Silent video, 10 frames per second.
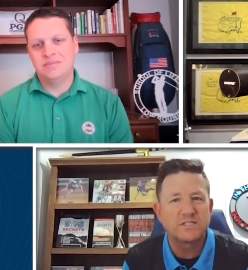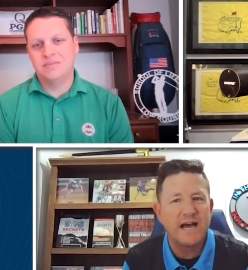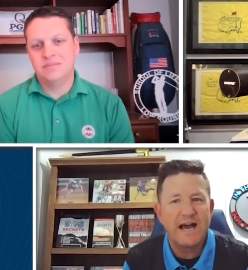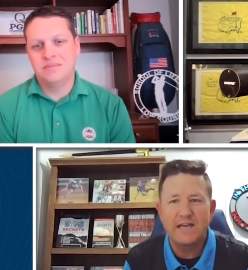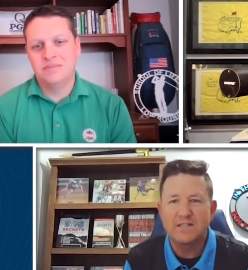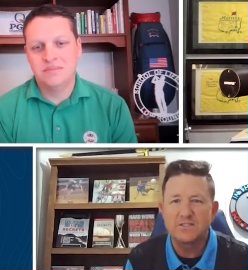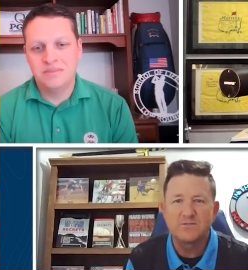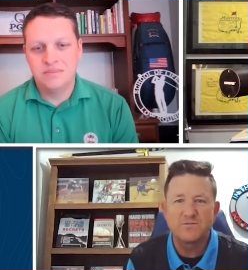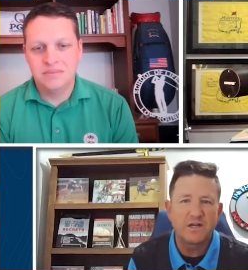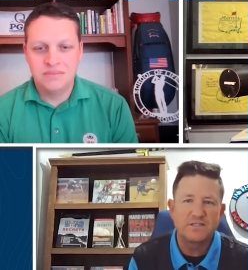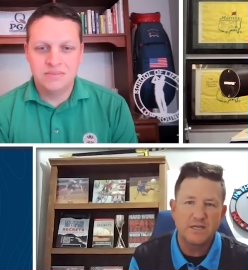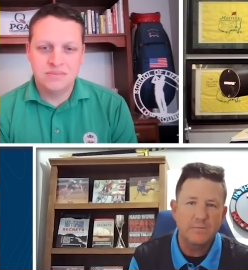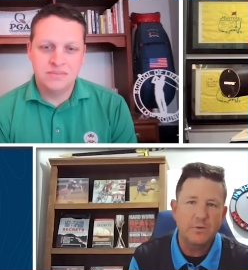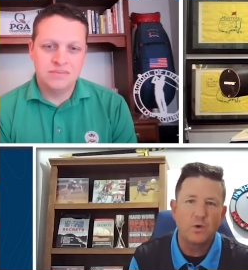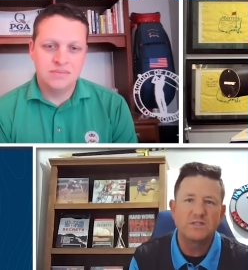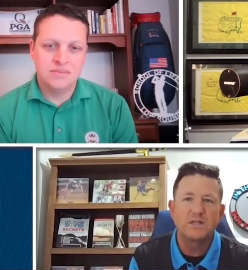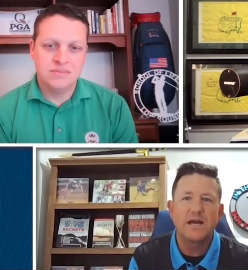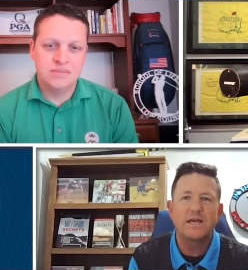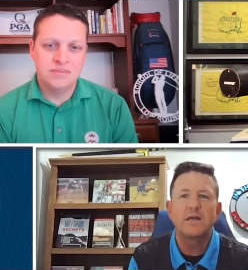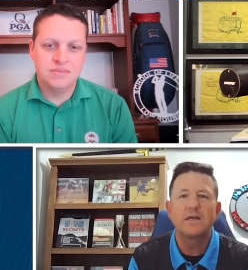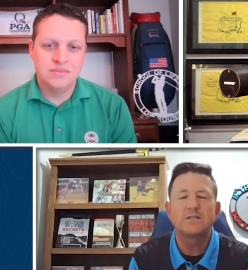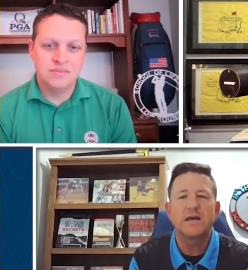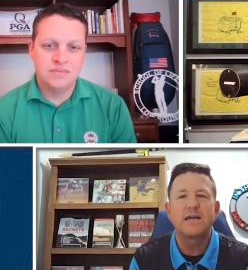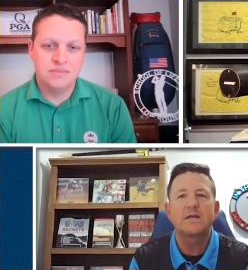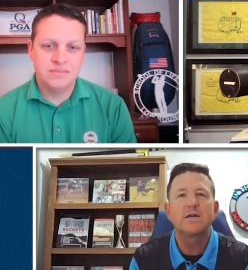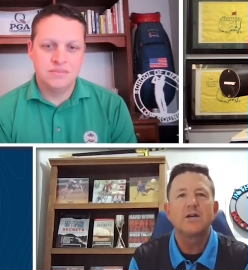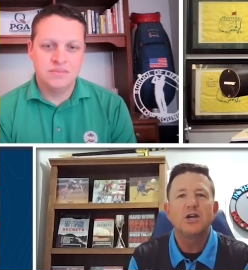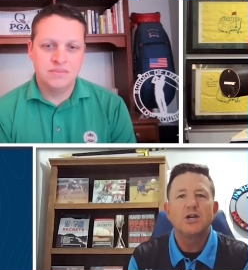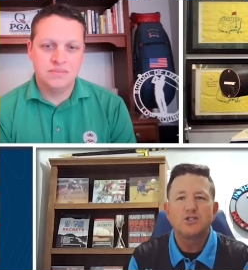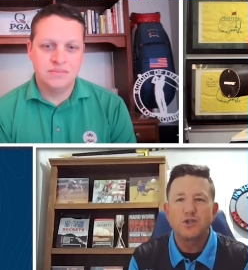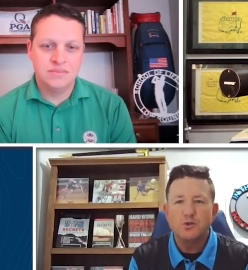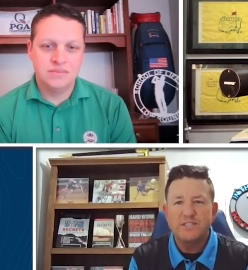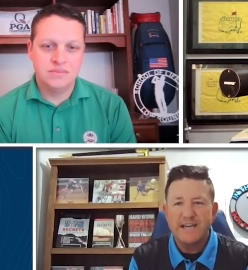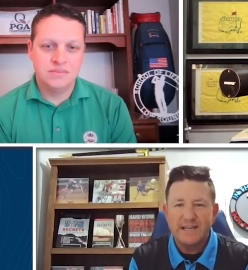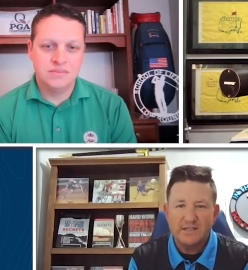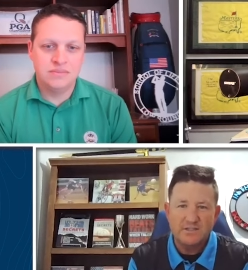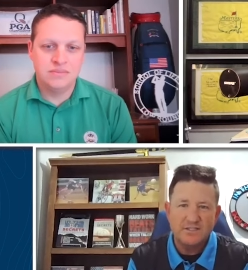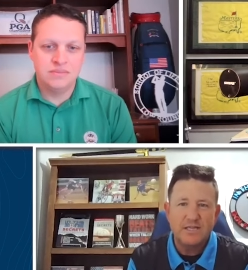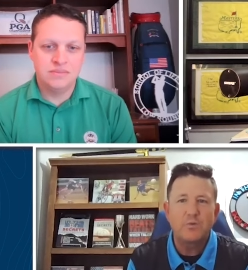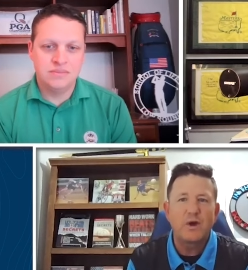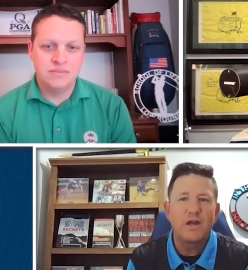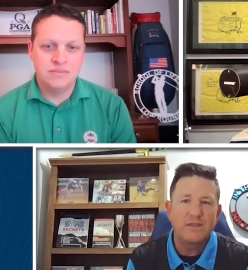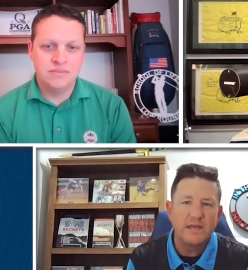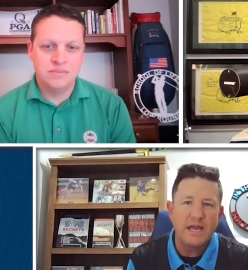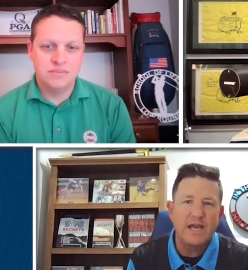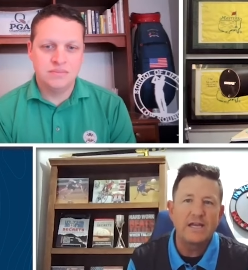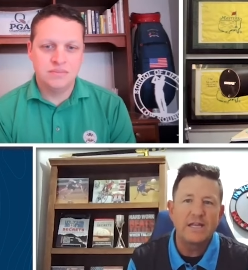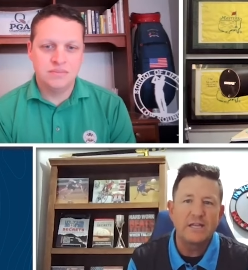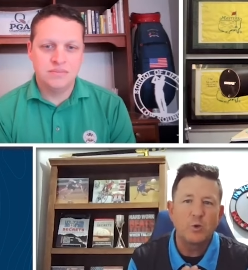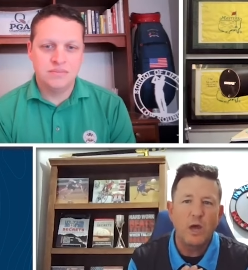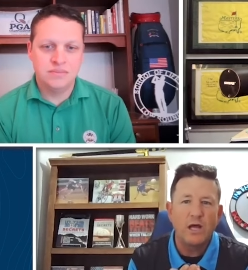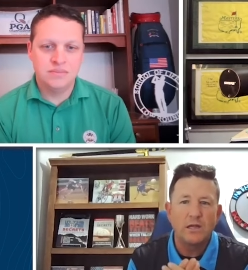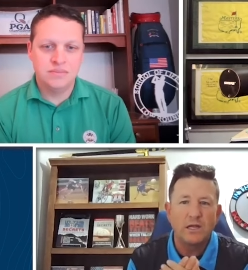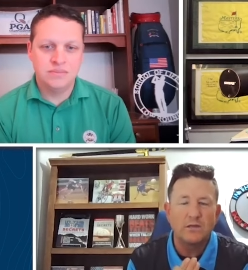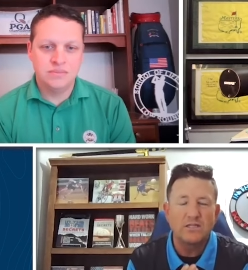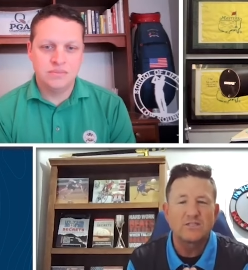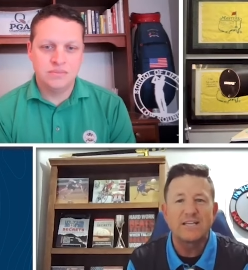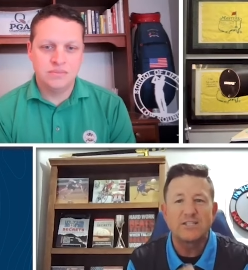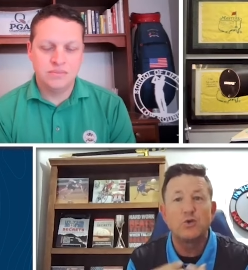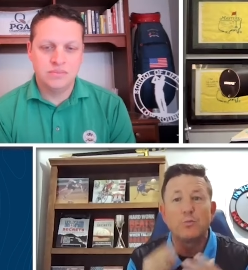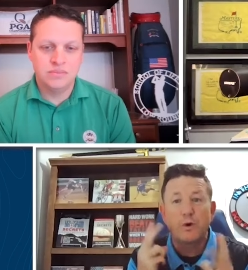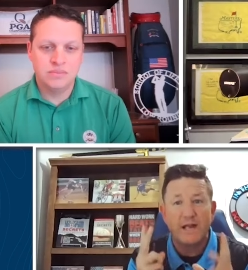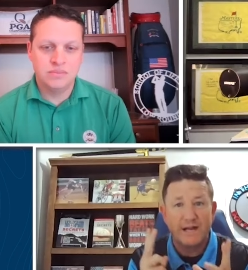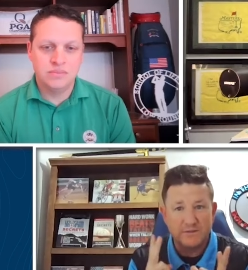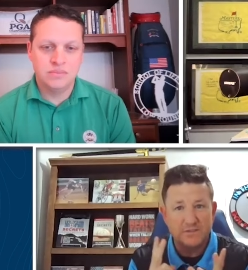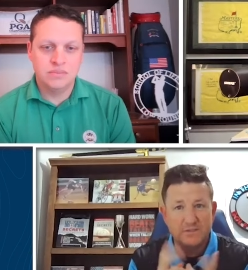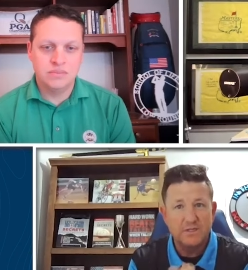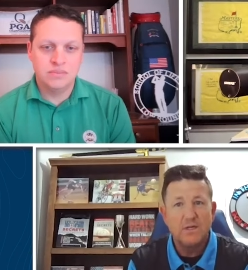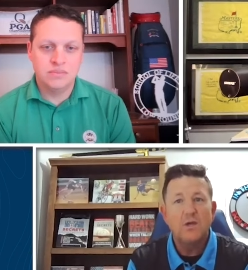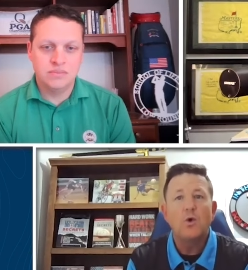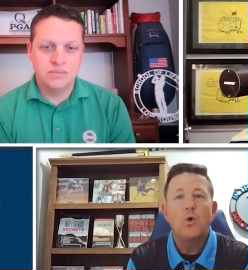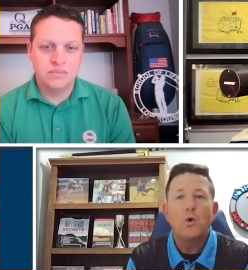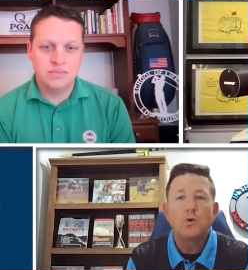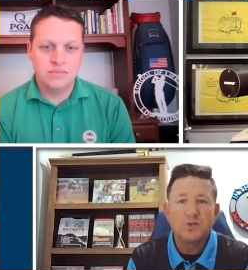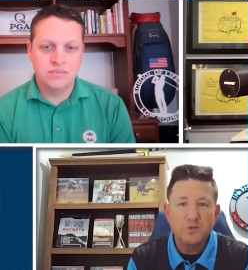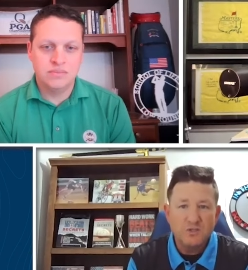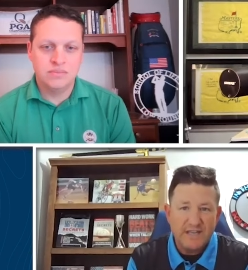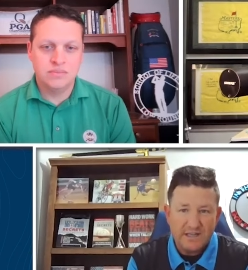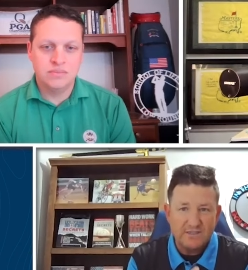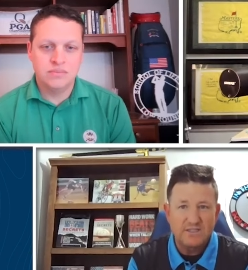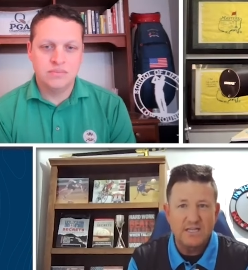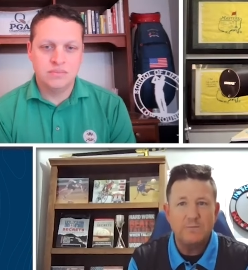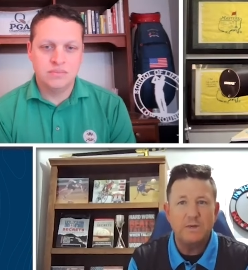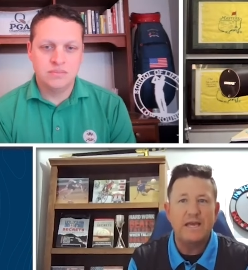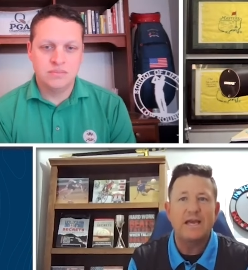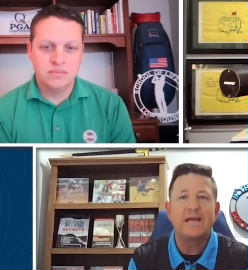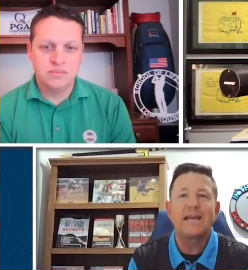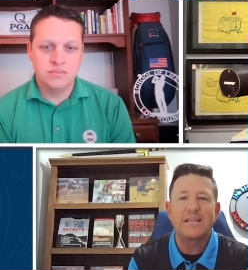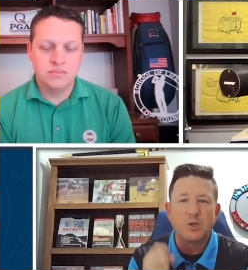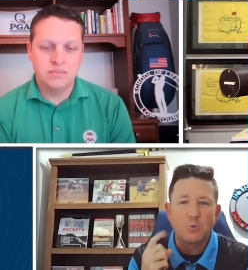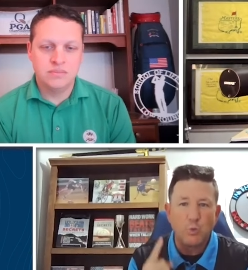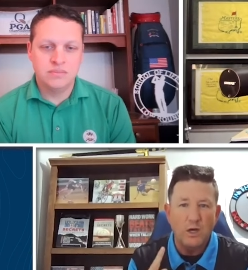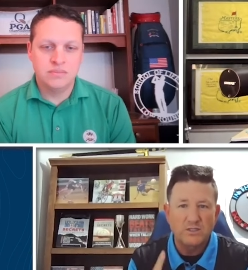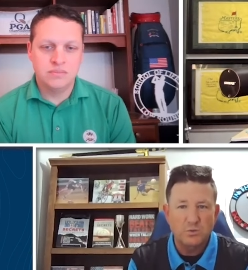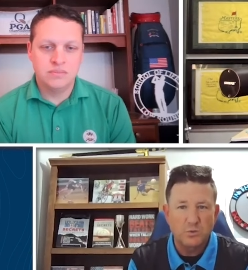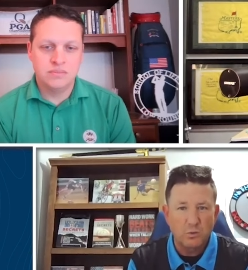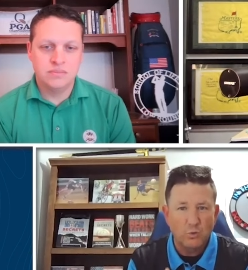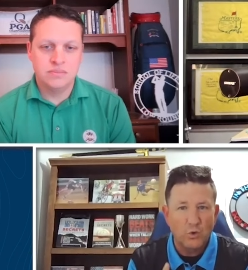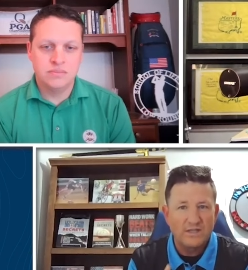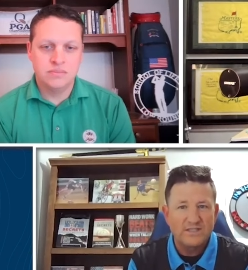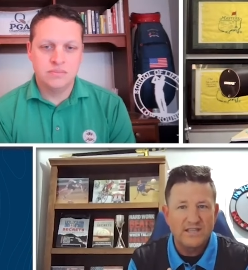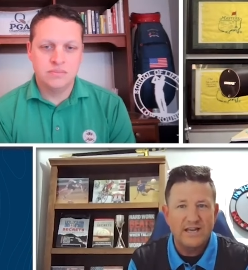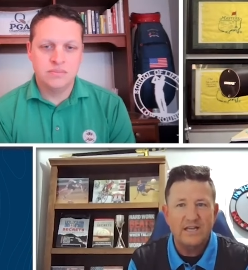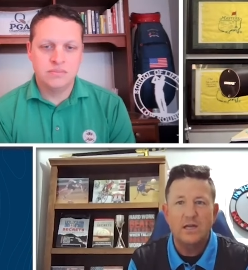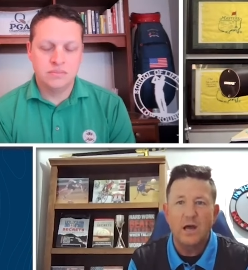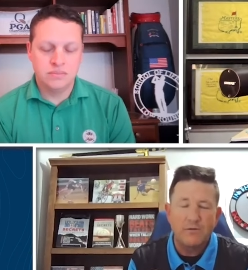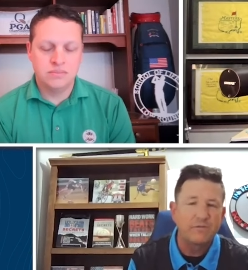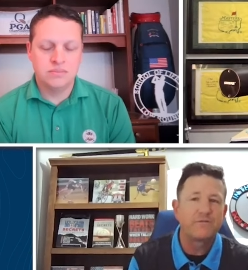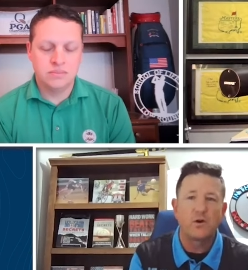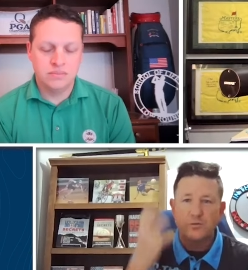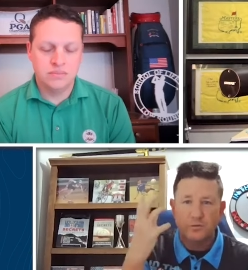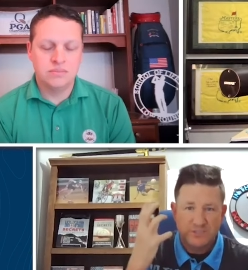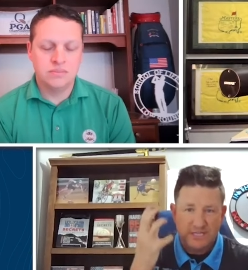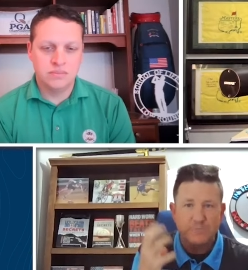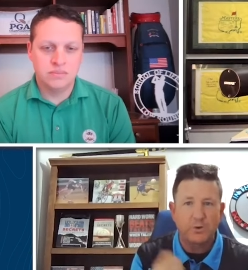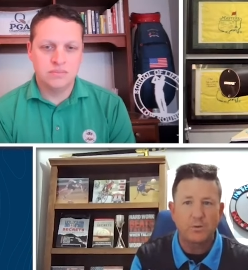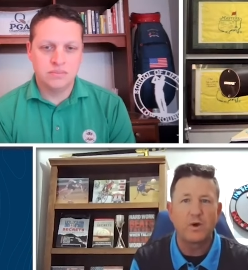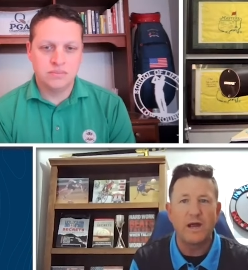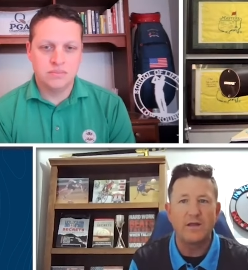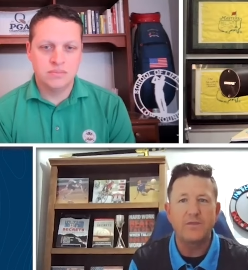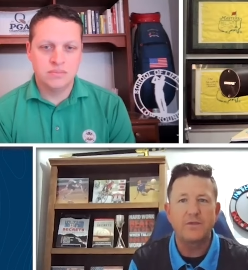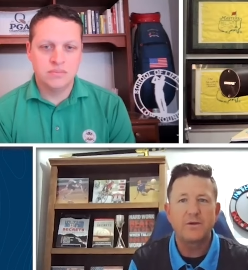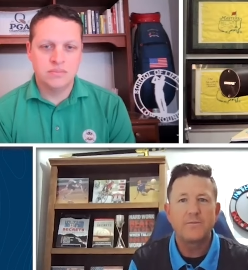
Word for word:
Speaker 1: sigh is is very simple. It's like it's like two seconds deep breath in, and then uh, uh it's like two breaths, two seconds deep in, and then a, one second of a further deeper breath,